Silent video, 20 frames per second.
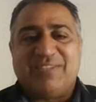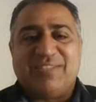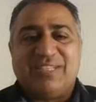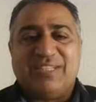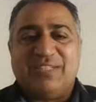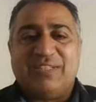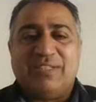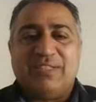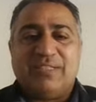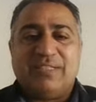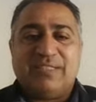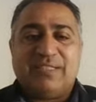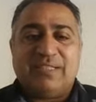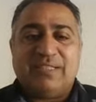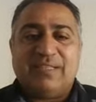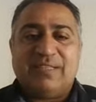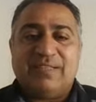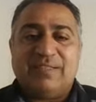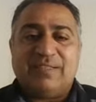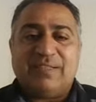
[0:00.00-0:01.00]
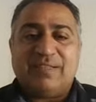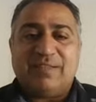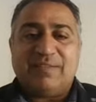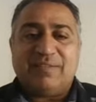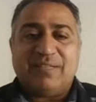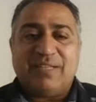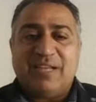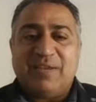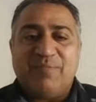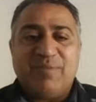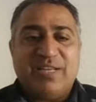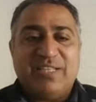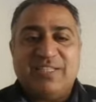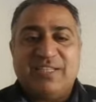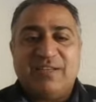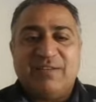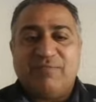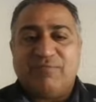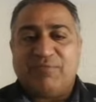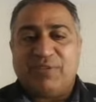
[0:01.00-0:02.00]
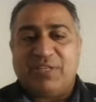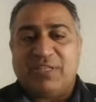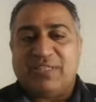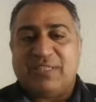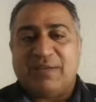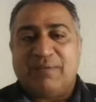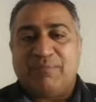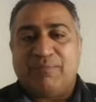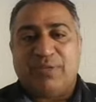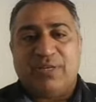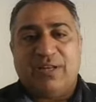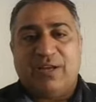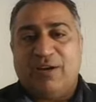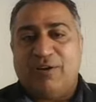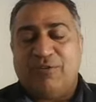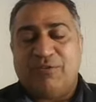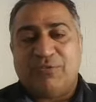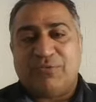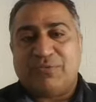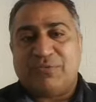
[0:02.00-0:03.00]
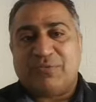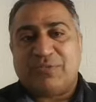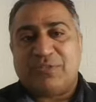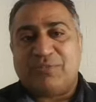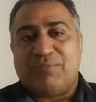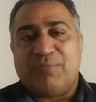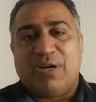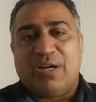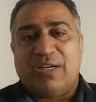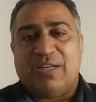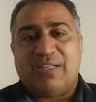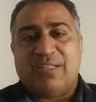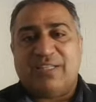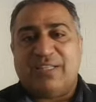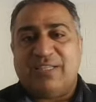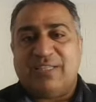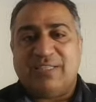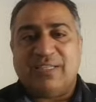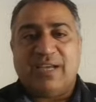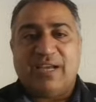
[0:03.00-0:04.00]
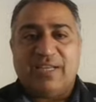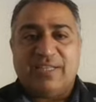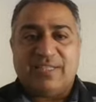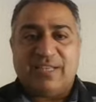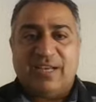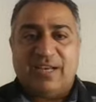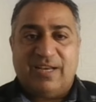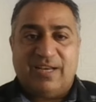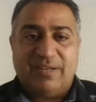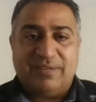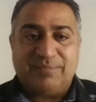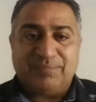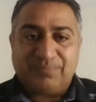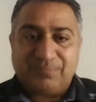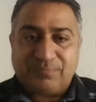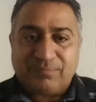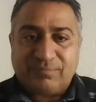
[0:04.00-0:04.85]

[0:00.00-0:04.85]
So imagine, for example, how smart these guys are.